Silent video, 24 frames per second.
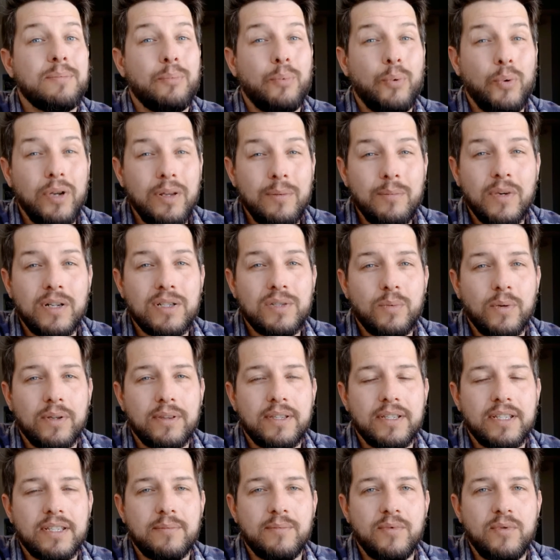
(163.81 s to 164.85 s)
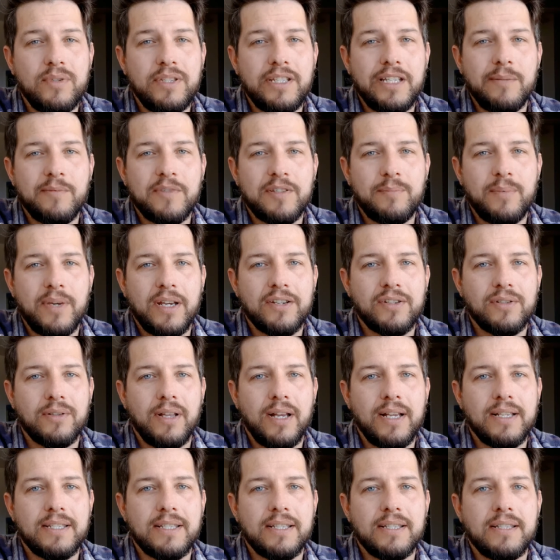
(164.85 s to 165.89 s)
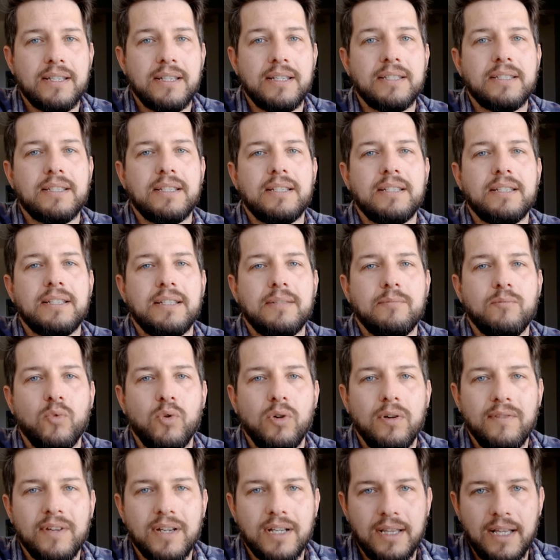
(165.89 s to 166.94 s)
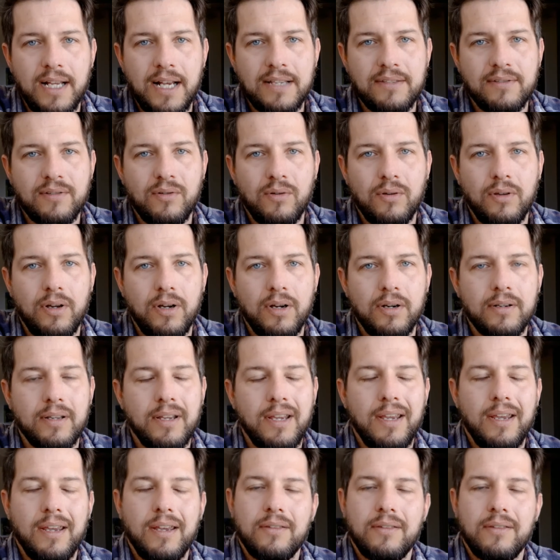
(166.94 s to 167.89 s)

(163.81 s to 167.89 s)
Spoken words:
pretty much what this museum specializes is in more of a classical art.